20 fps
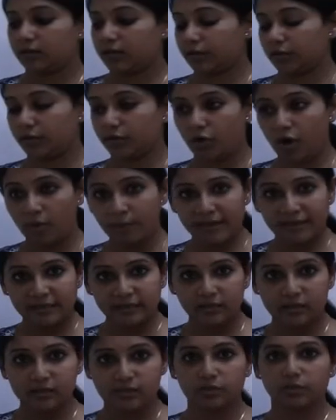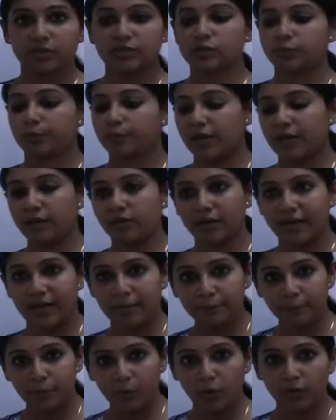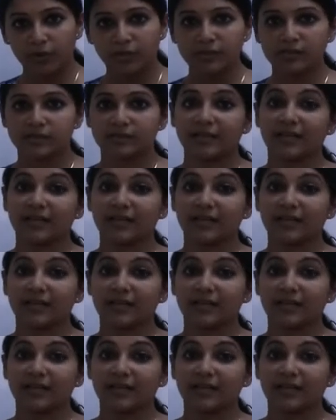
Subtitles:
Like your raw materials, you need to pay your employees.